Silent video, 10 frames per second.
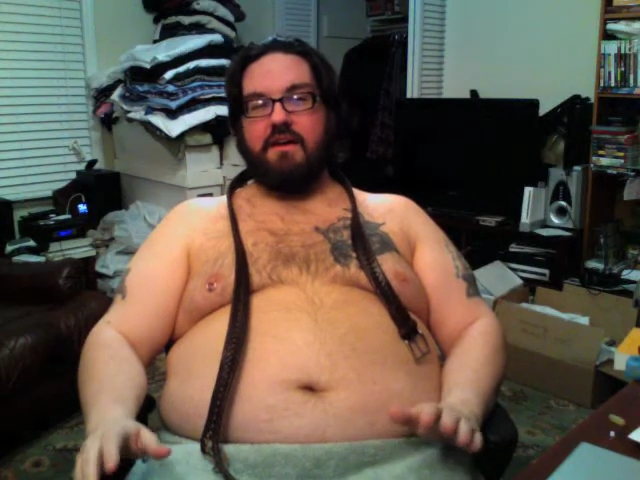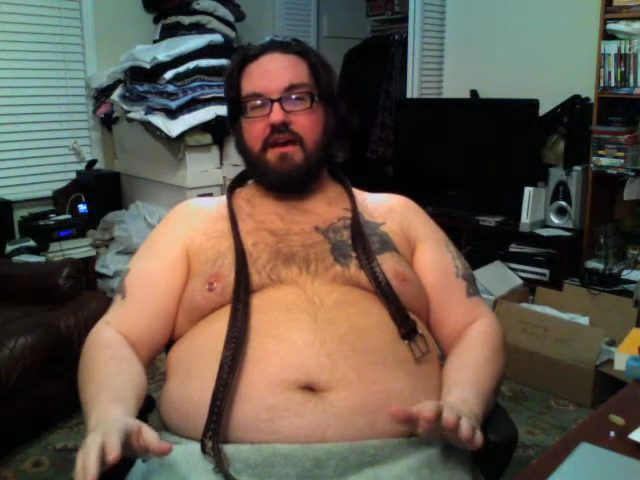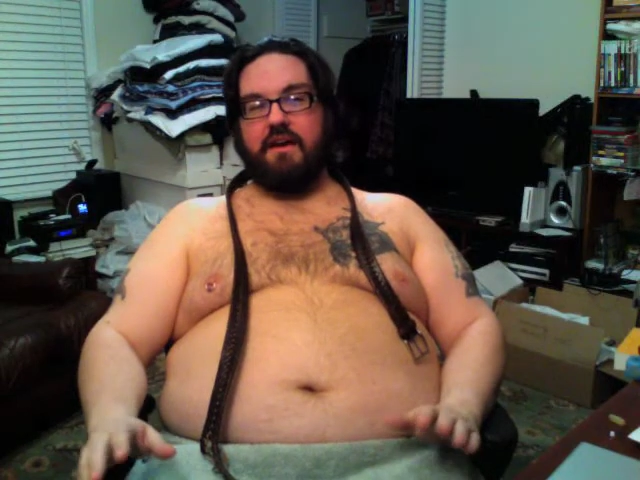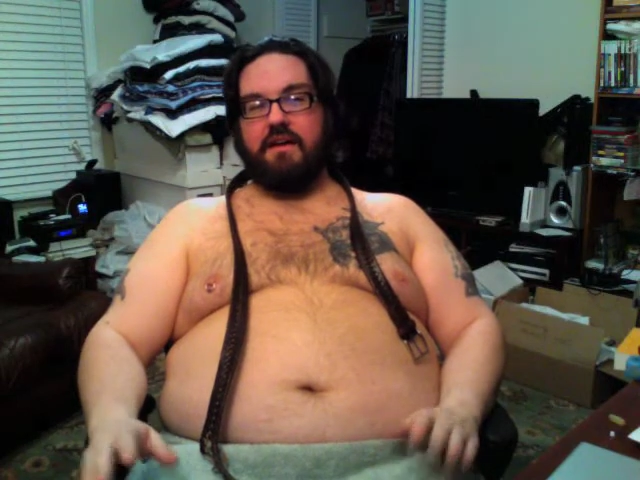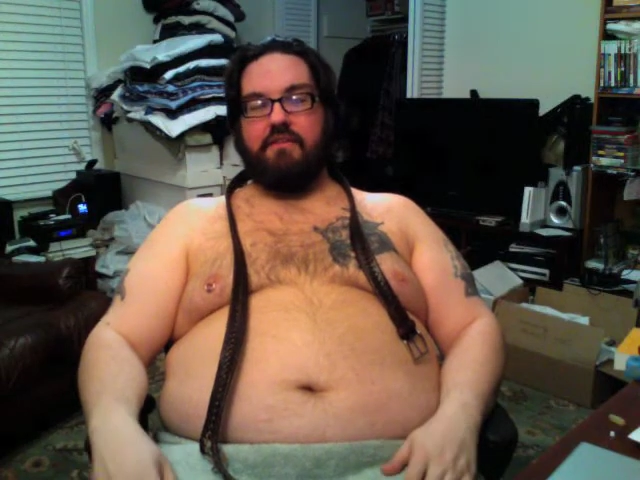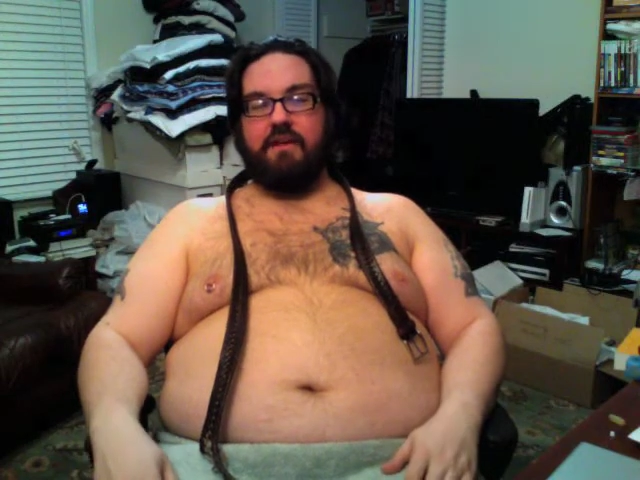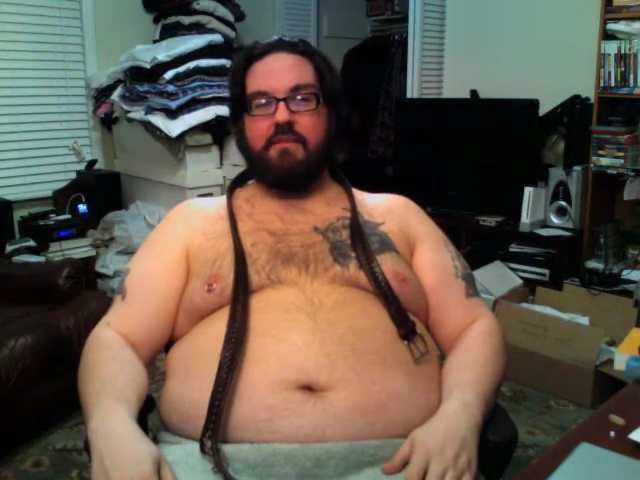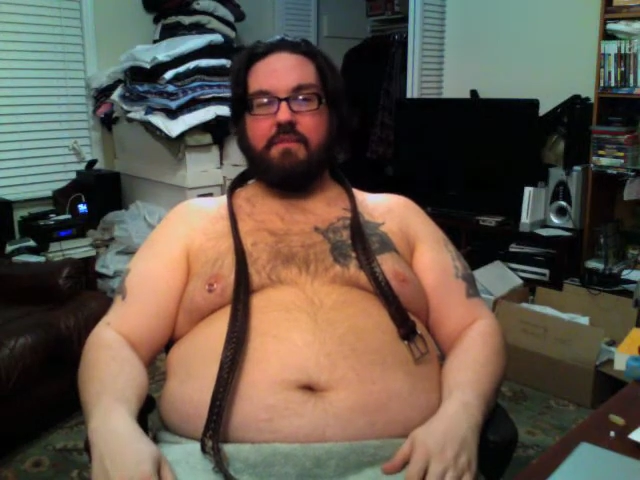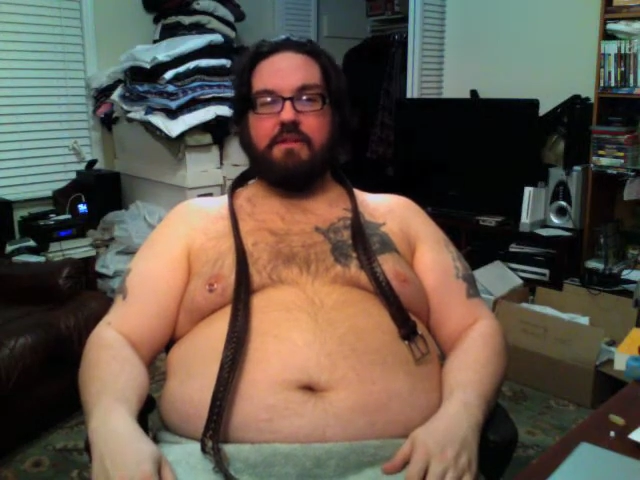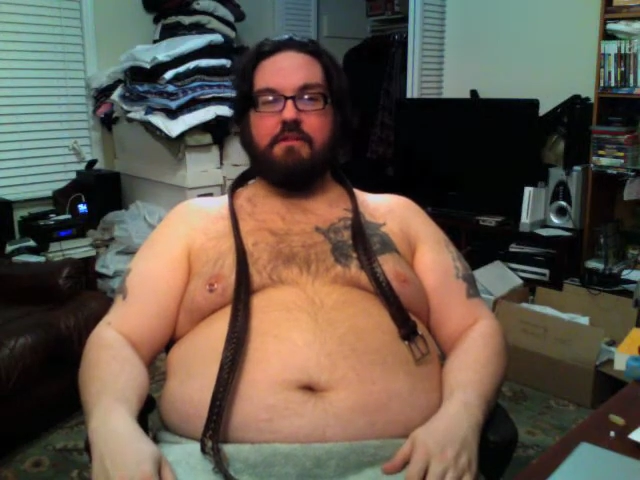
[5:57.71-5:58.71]
I kind of had
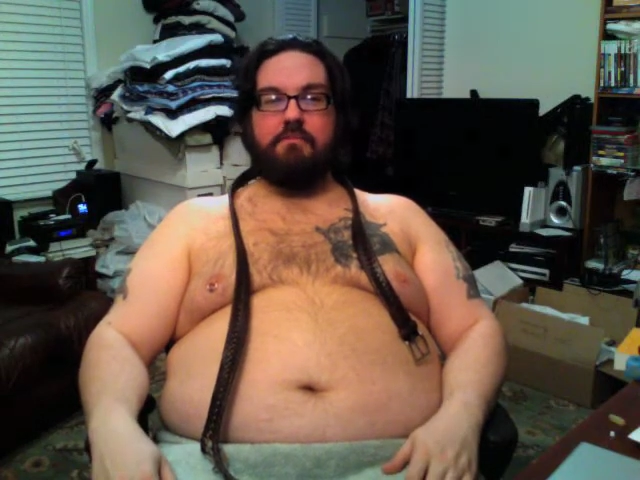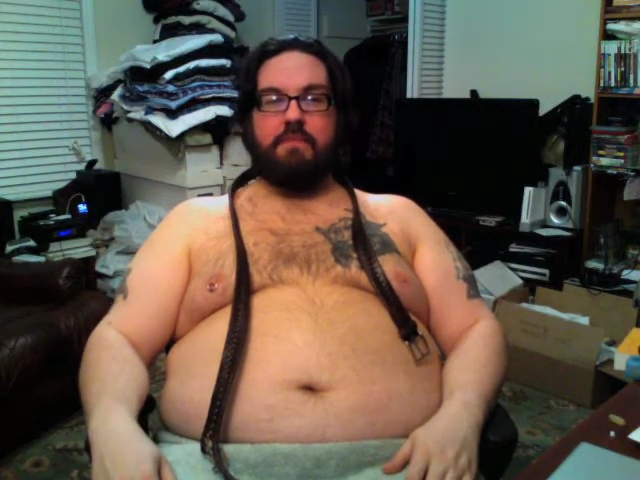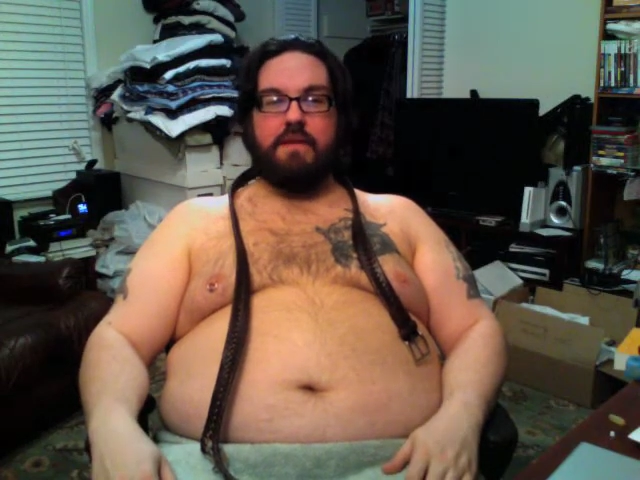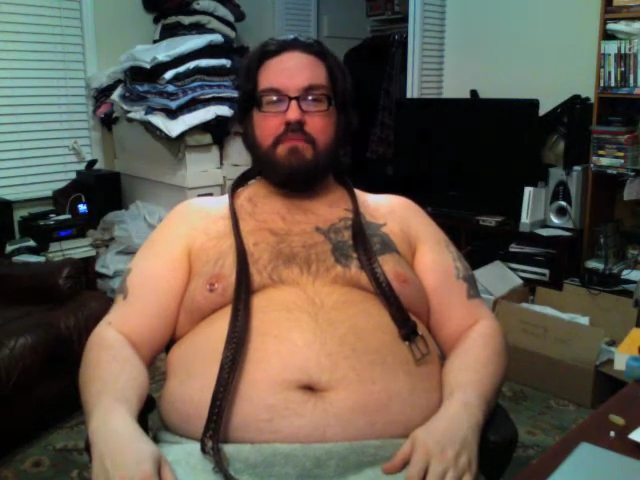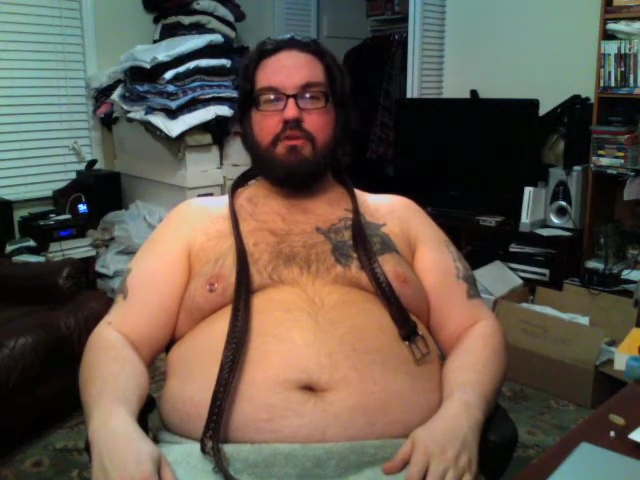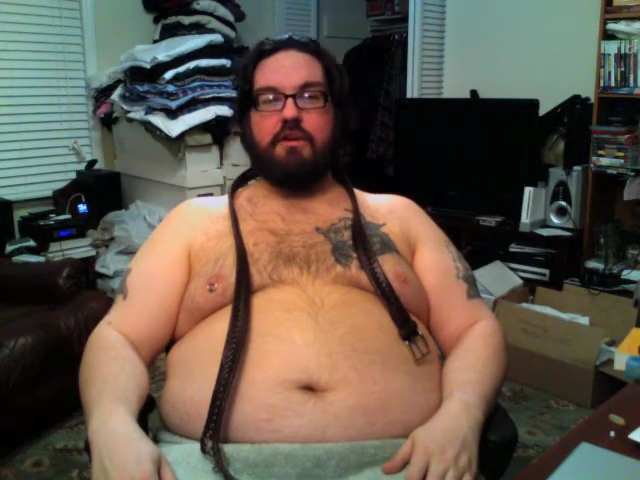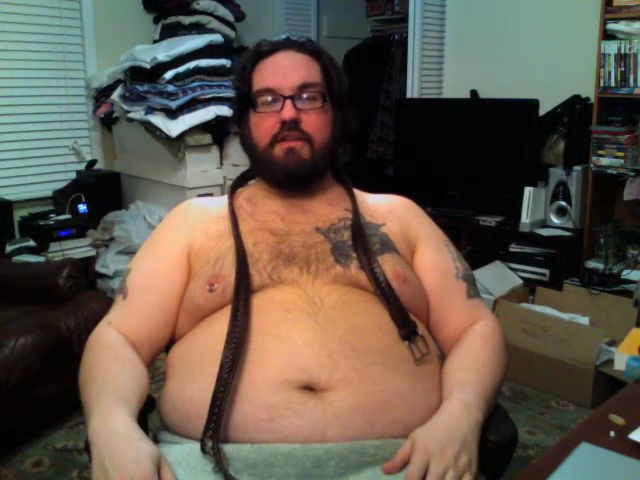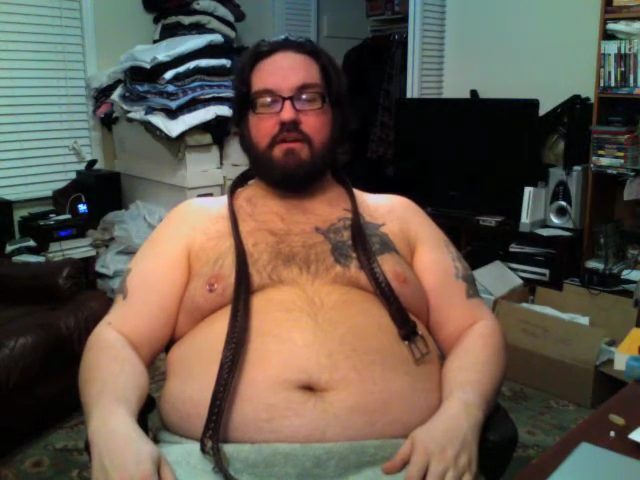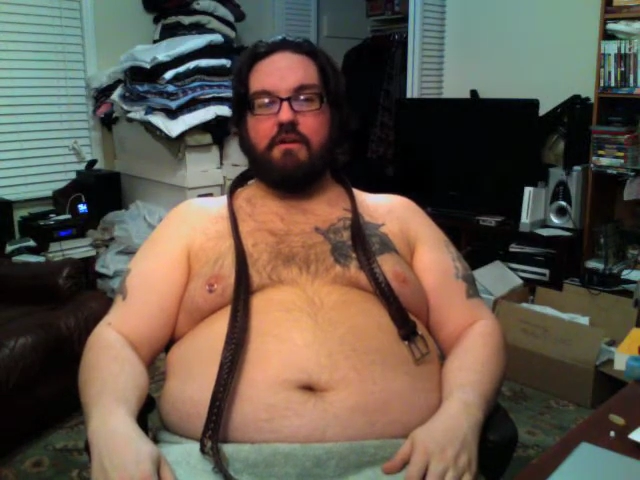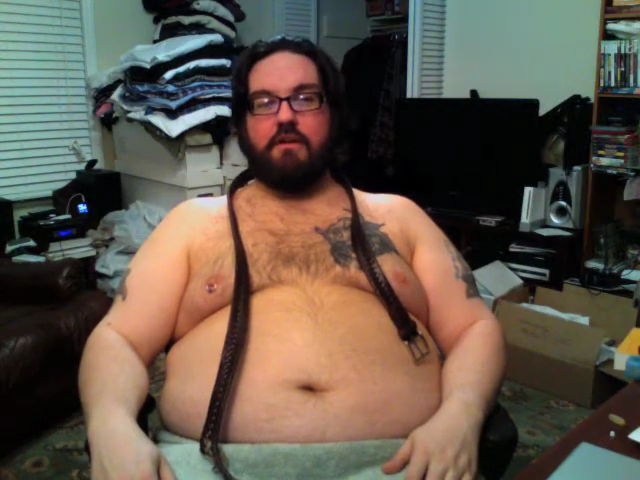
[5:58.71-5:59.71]
my little mini
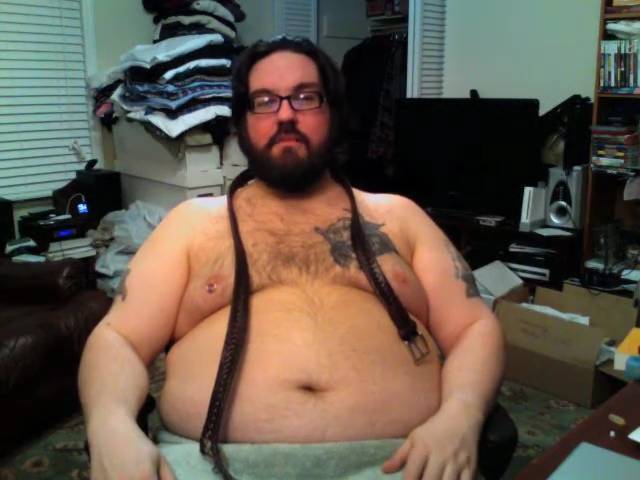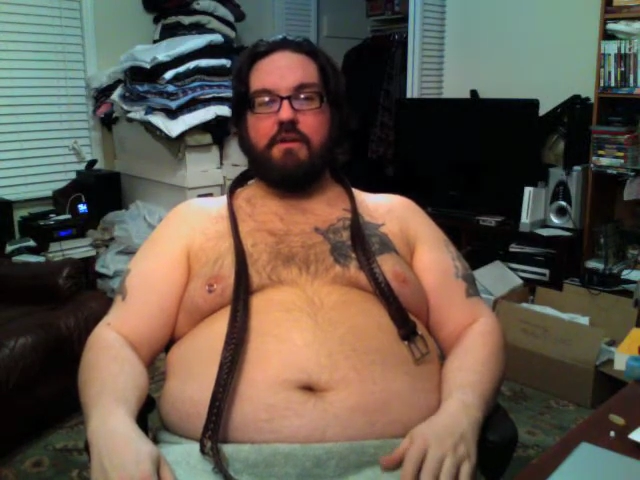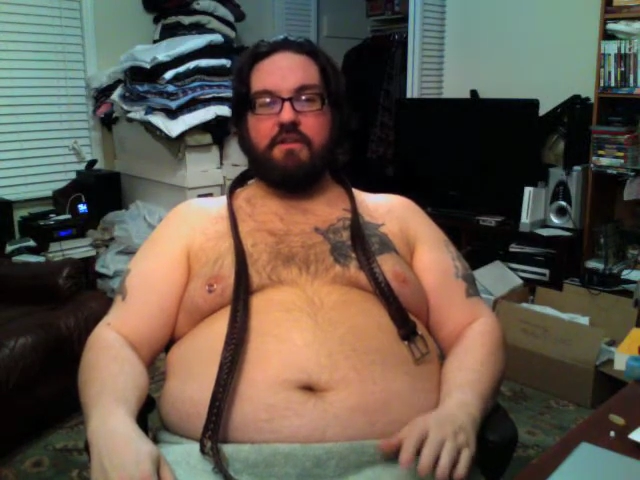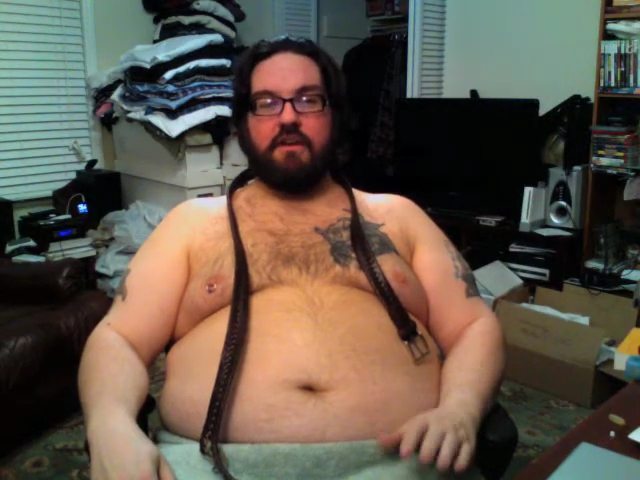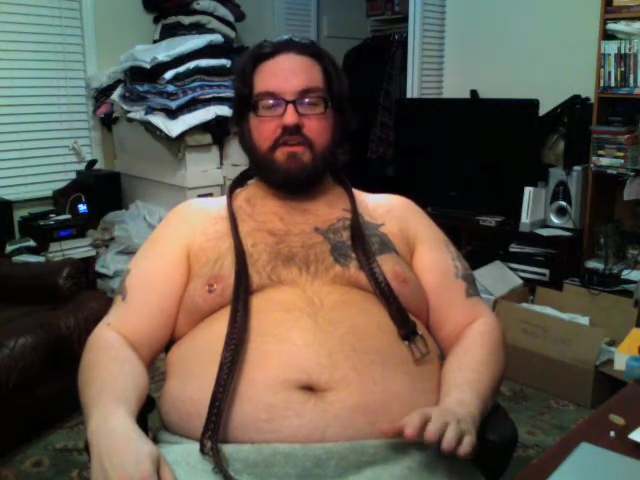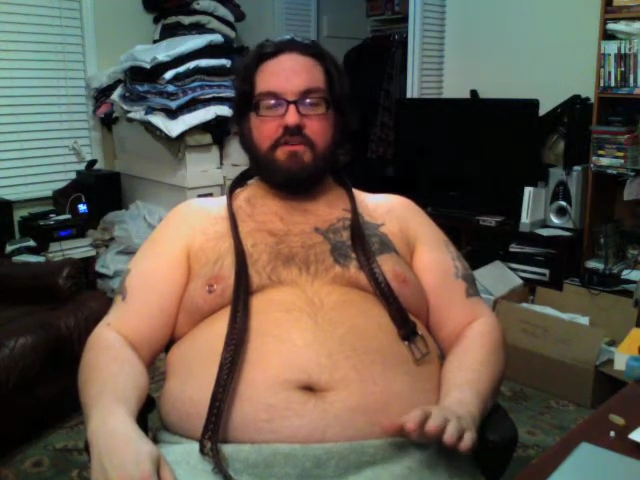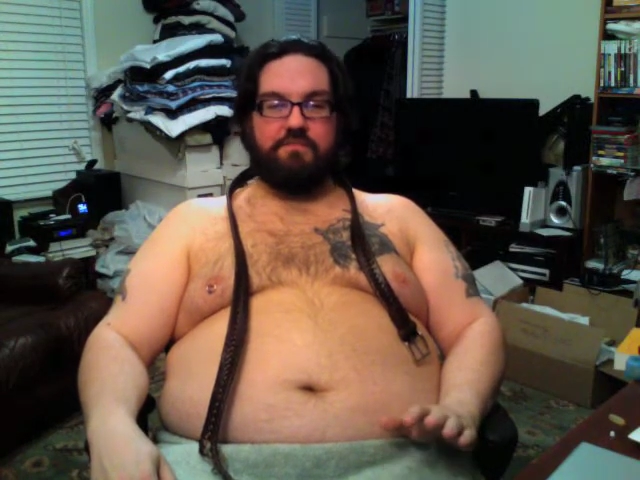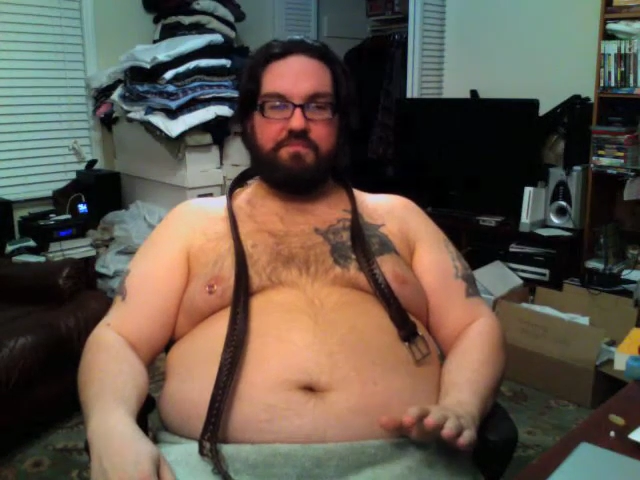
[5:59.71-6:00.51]
breakdown on Monday.